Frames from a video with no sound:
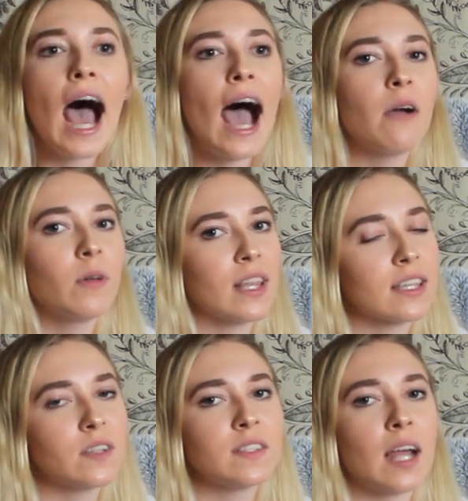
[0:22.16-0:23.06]
I will
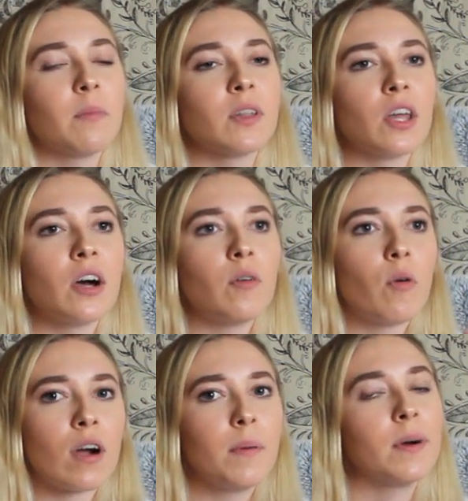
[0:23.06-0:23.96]
link those down below,
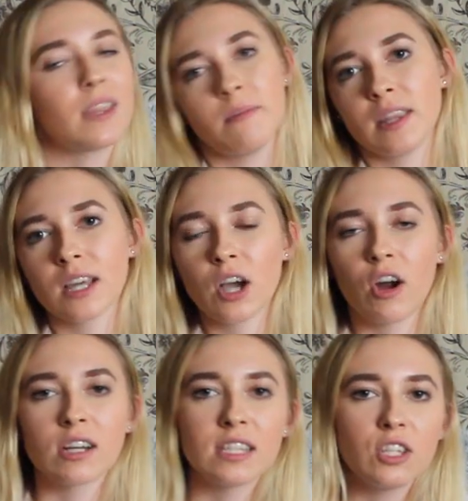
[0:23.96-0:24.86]
or I'll put them in the
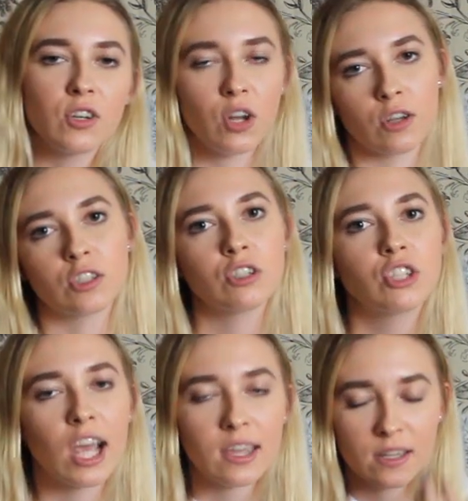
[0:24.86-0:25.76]
cards and you can also
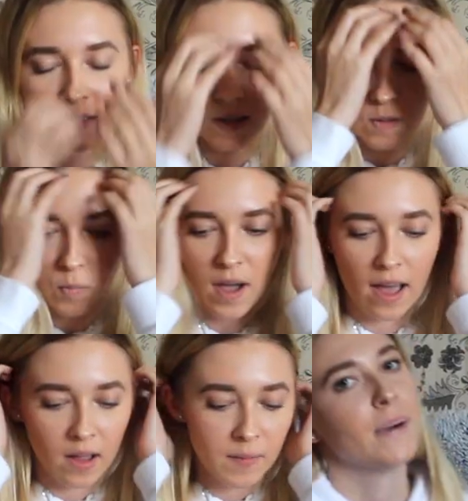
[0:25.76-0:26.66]
check those as
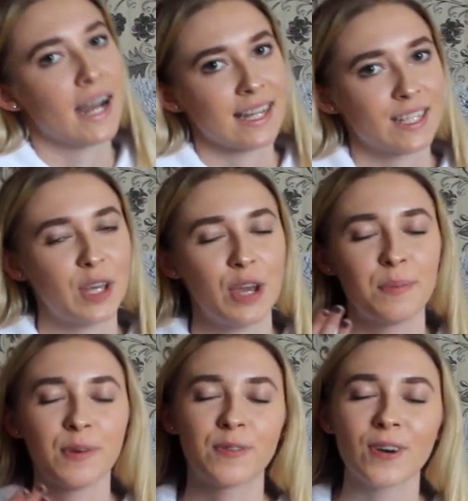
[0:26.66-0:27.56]
well. But
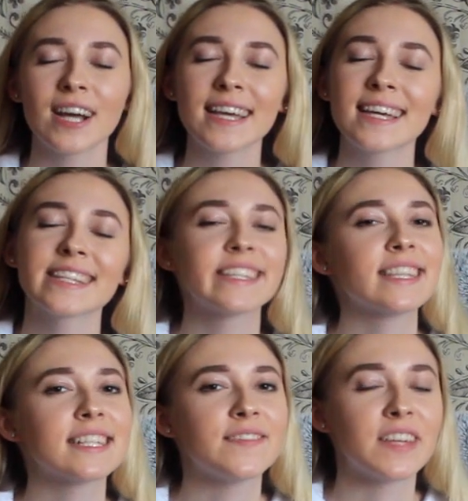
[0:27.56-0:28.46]
before I get into
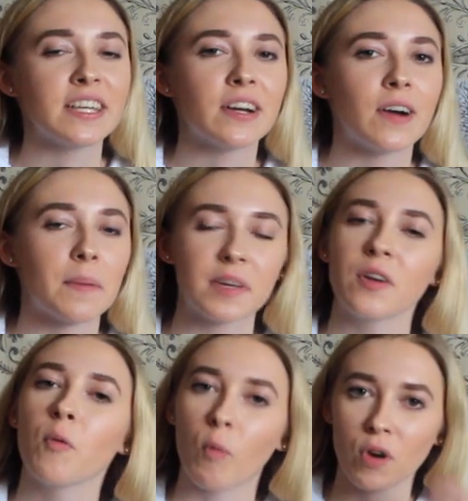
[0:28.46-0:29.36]
this video, I'm going
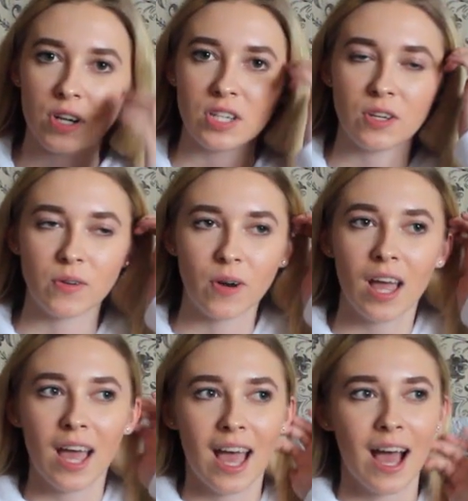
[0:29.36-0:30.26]
to warn you
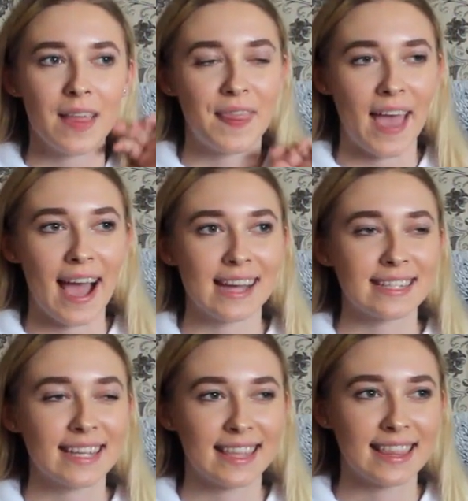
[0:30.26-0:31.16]
that
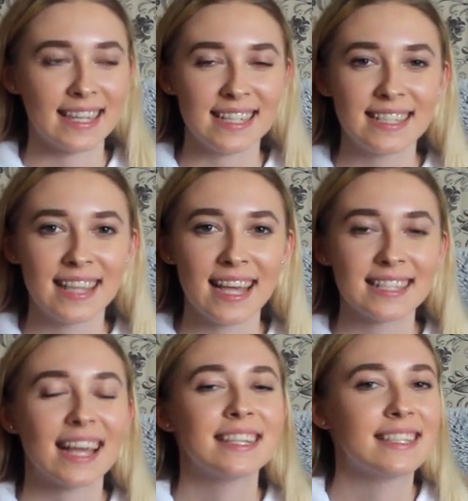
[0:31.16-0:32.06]
these
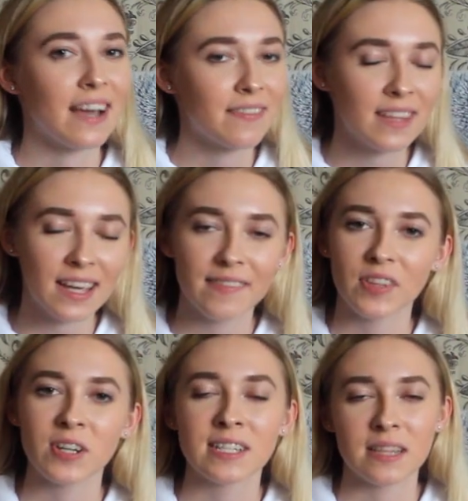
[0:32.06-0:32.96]
things I definitely have
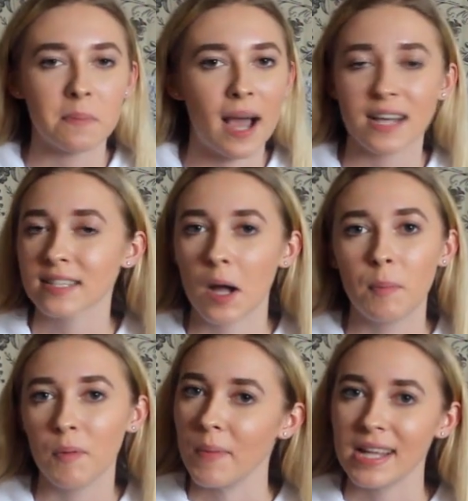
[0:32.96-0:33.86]
learned in the past
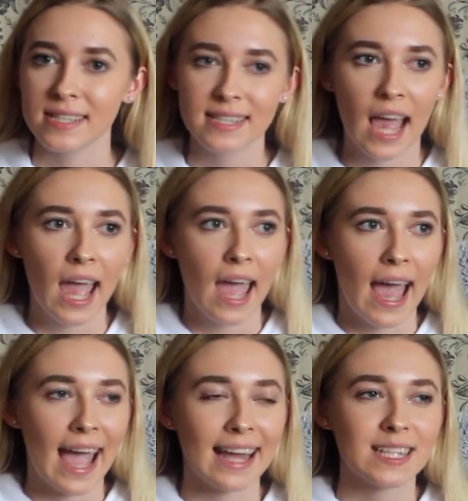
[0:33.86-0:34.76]
couple months.
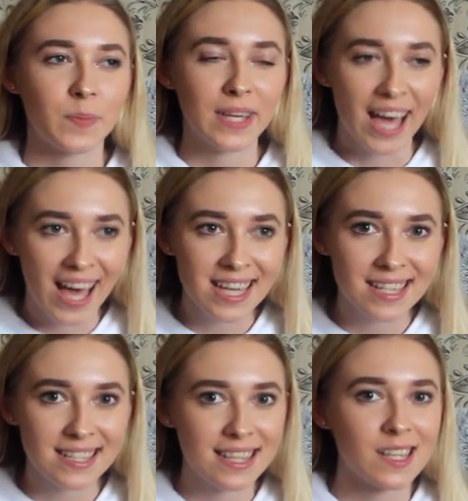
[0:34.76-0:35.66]
And it's
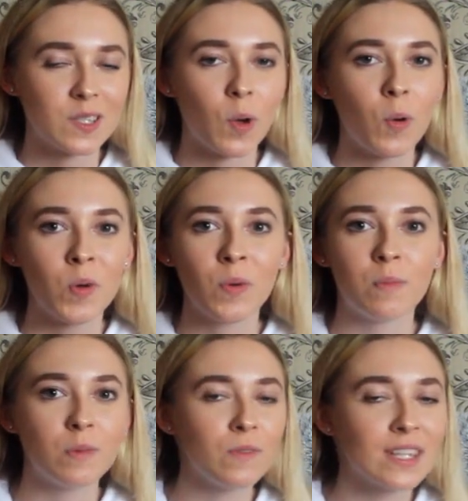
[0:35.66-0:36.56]
because this
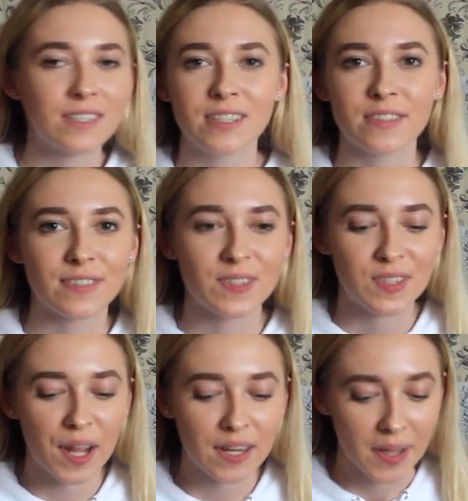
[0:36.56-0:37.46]
whole moving to a different
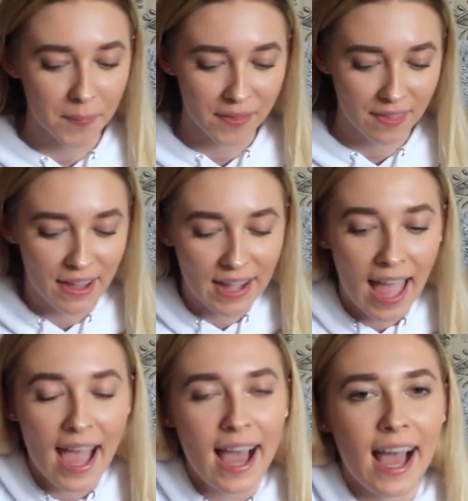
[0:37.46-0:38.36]
state type of thing
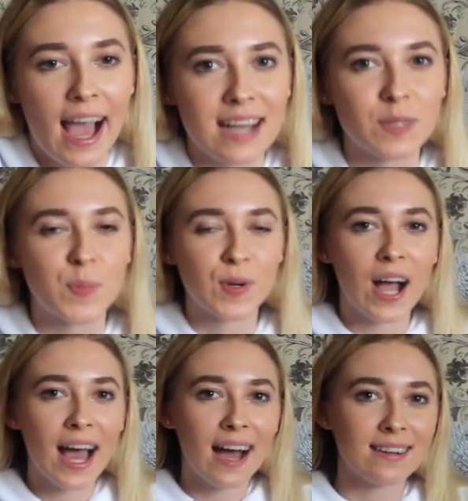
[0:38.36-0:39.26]
has
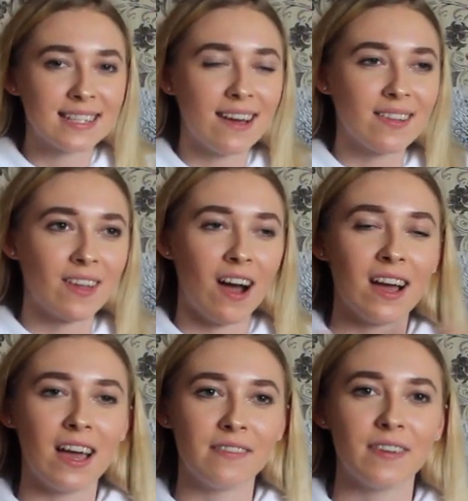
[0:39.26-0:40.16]
brought out a
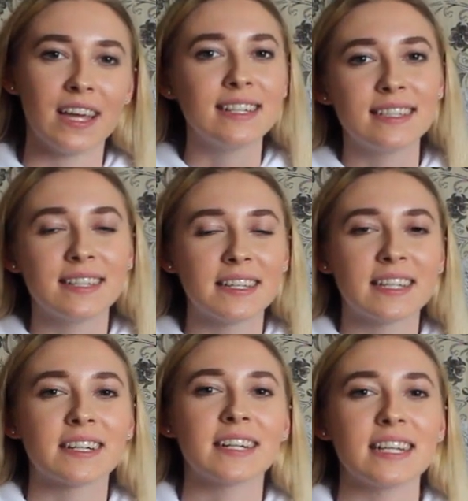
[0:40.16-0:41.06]
lot of
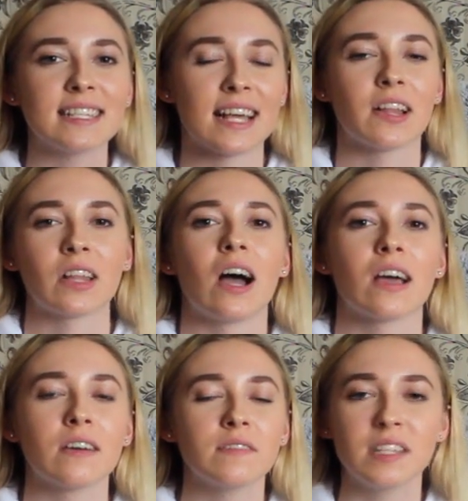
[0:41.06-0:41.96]
insecurities and a
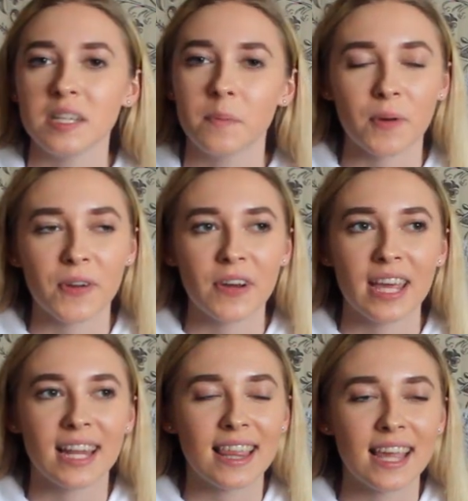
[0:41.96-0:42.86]
lot of
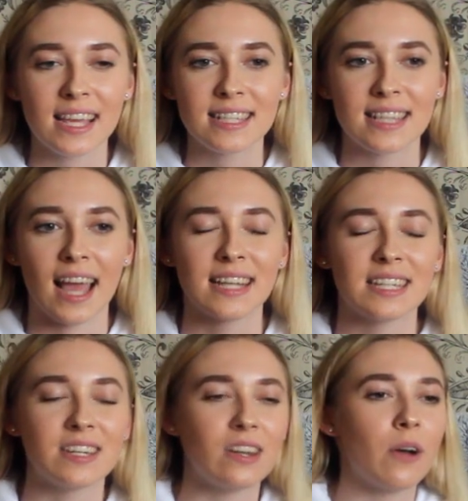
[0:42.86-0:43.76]
deep-rooted things that I
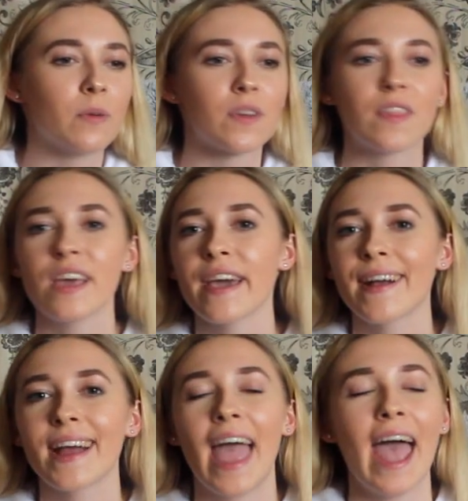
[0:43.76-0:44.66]
didn't know were
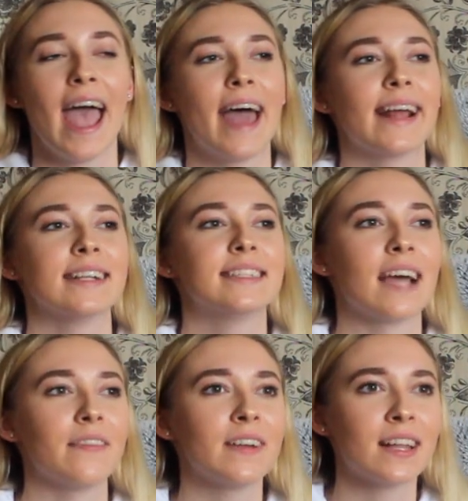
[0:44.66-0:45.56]
there. And I
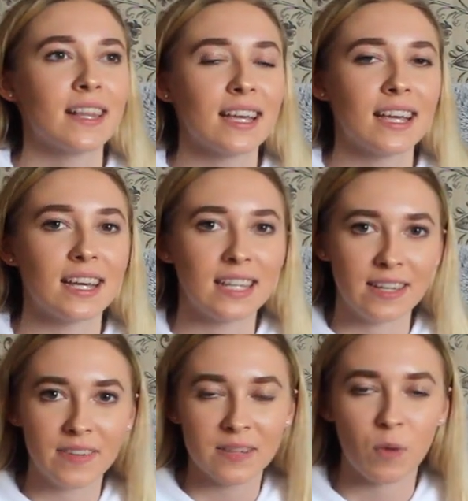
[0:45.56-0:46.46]
definitely,
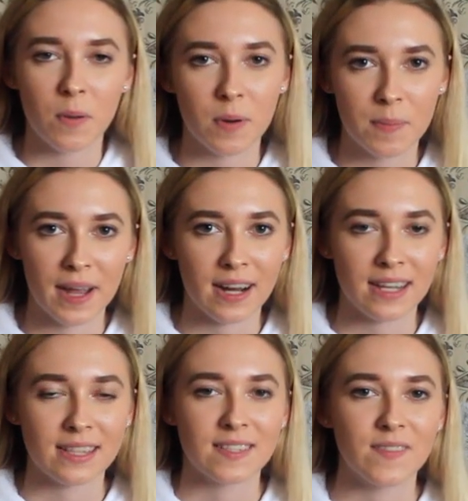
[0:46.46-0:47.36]
even while
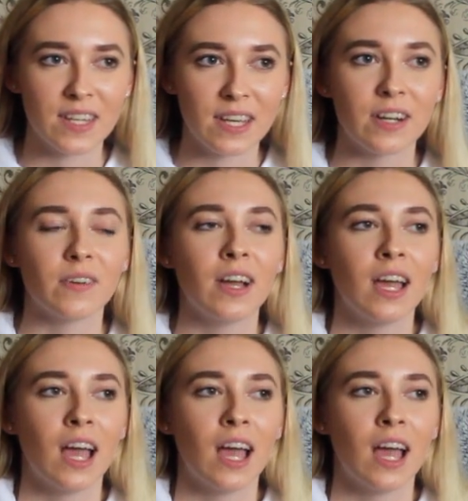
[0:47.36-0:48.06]
preparing this video,